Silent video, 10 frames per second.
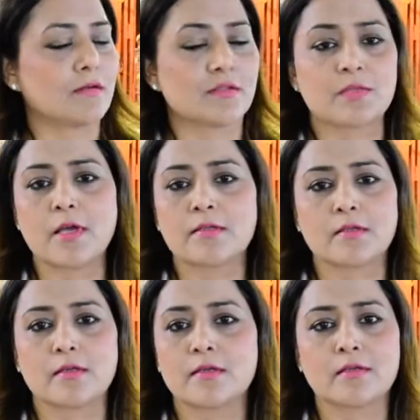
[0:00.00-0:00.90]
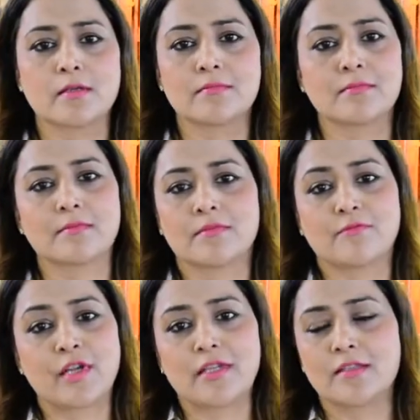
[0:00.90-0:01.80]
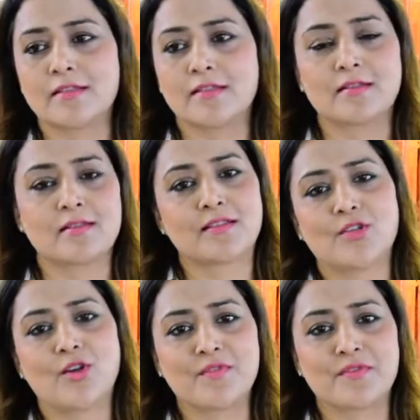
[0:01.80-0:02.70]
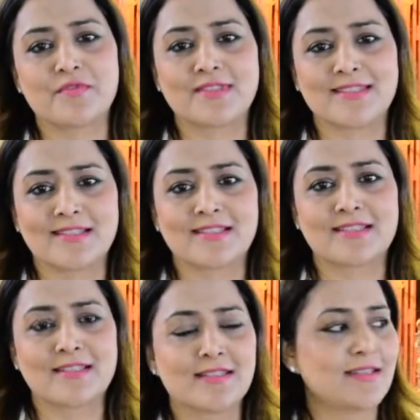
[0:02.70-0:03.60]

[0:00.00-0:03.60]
spices and frankincense, a lot of different things.